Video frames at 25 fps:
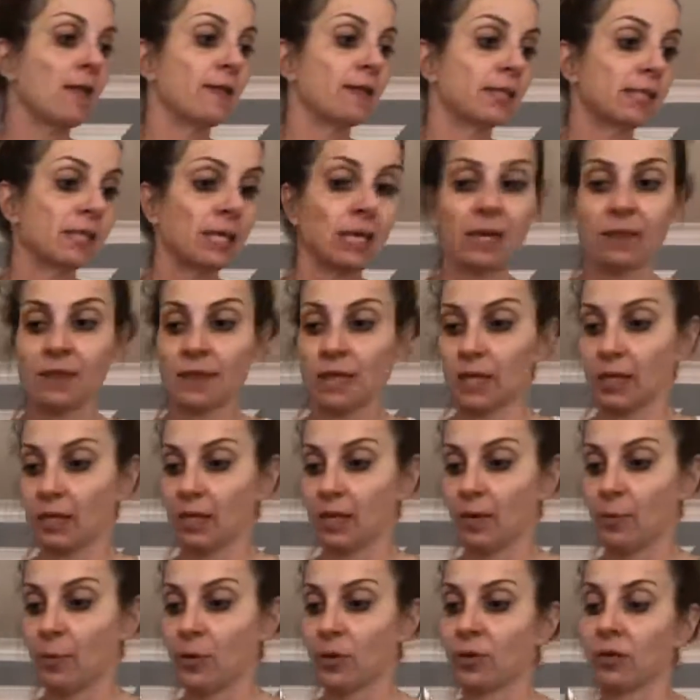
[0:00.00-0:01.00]
The second thing
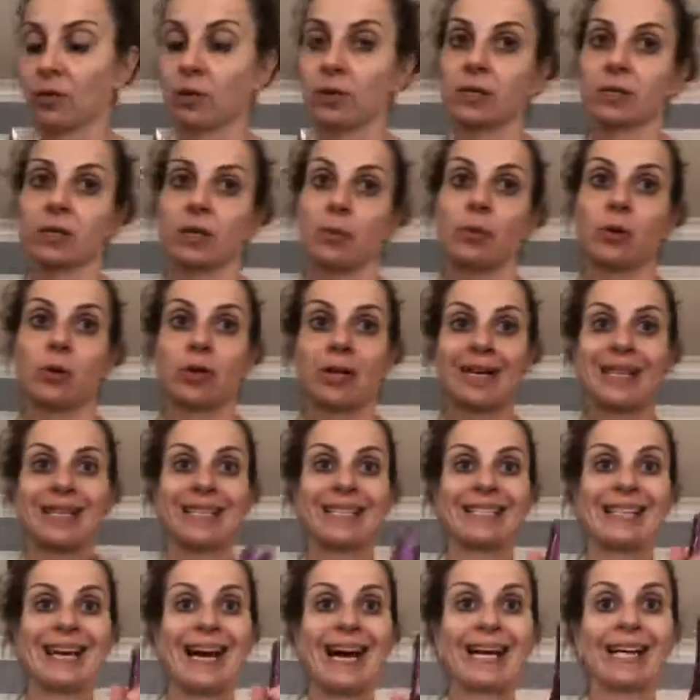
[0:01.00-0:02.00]
that I put in there is I put an
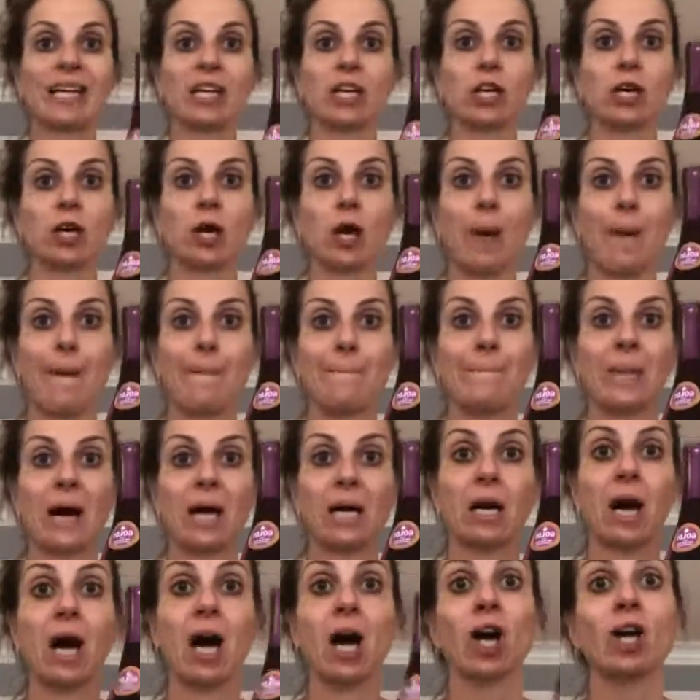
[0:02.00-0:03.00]
entire
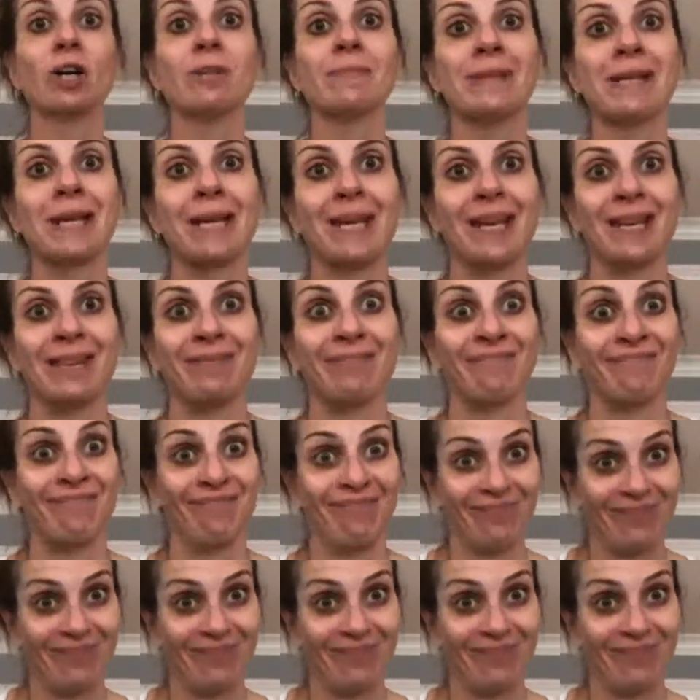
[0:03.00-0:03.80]
Harmony.